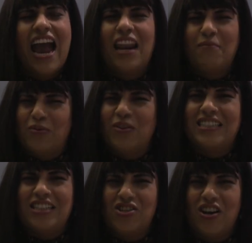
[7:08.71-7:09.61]
And I bought
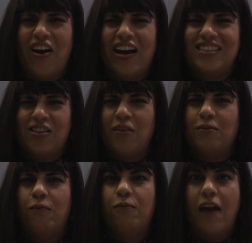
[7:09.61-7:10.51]
this in July, so it
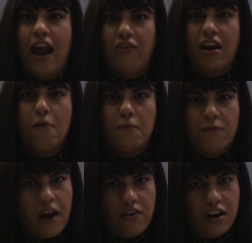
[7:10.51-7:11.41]
was very,
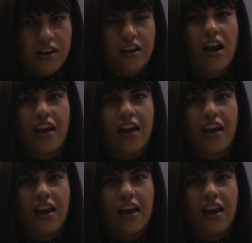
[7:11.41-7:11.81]
very good.